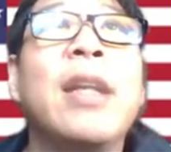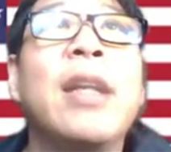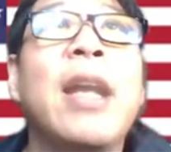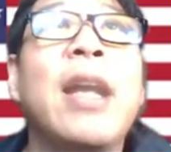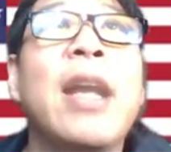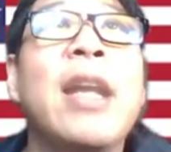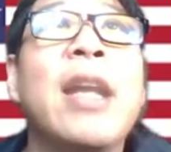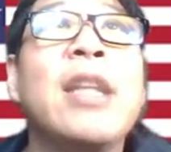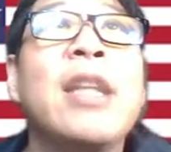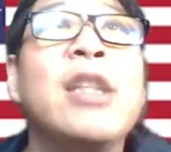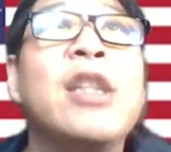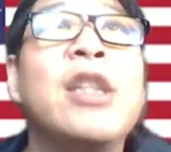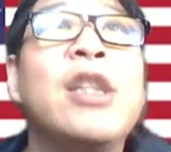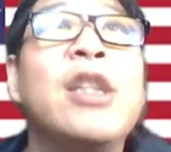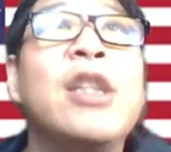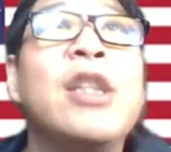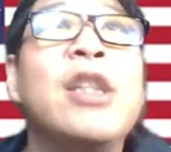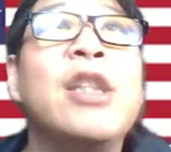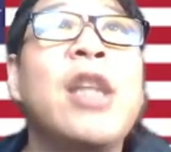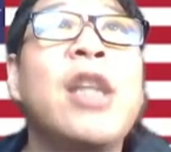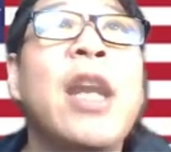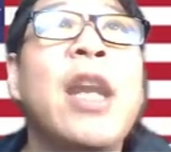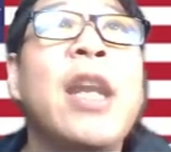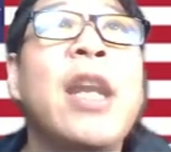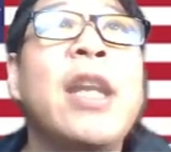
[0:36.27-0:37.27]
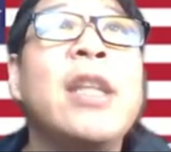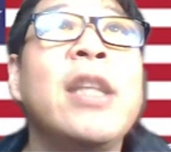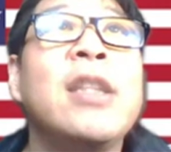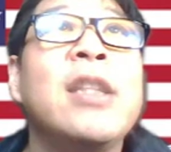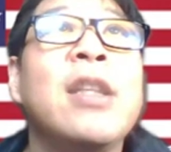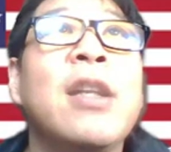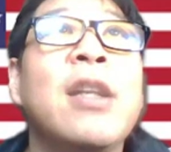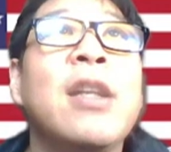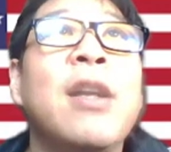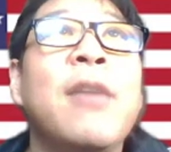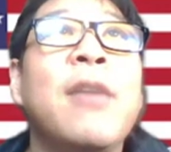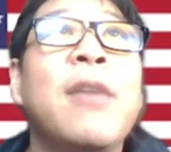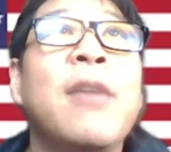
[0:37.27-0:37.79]

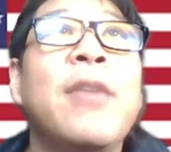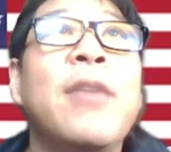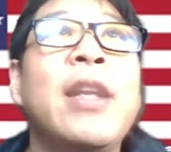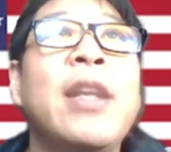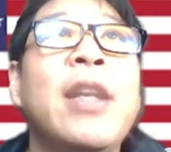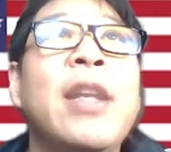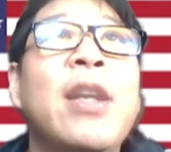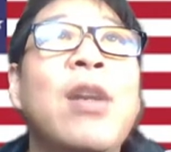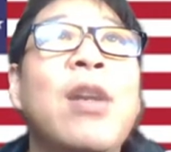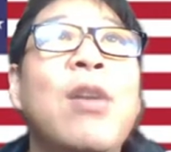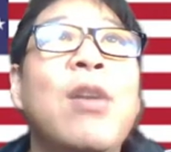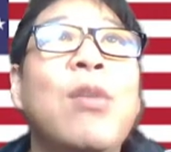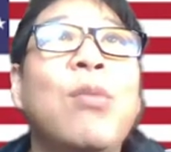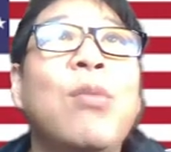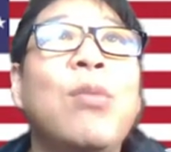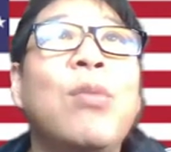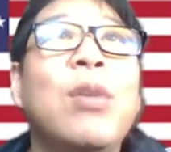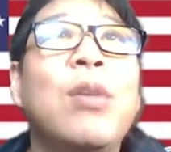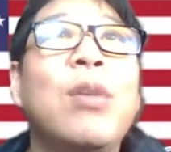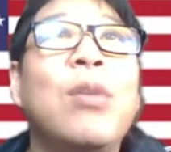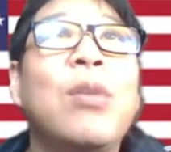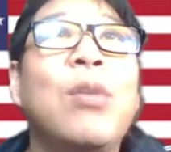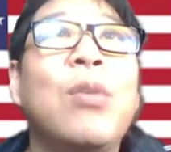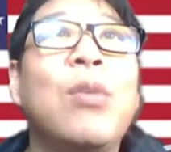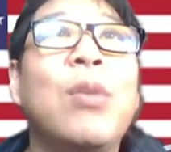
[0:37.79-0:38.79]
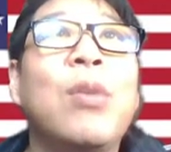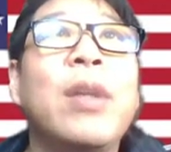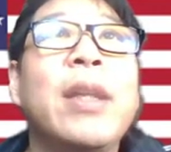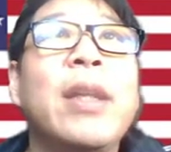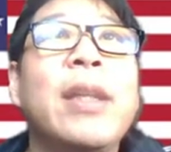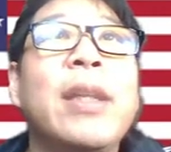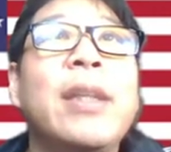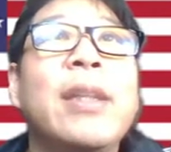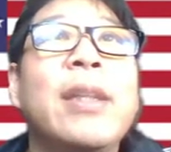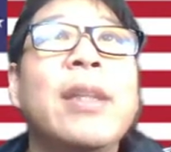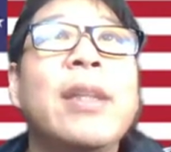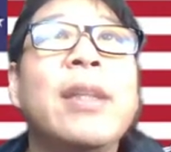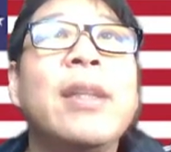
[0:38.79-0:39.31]
SJ's video real
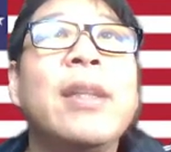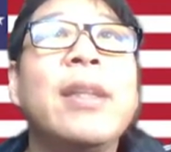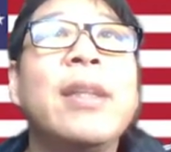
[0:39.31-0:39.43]
quick.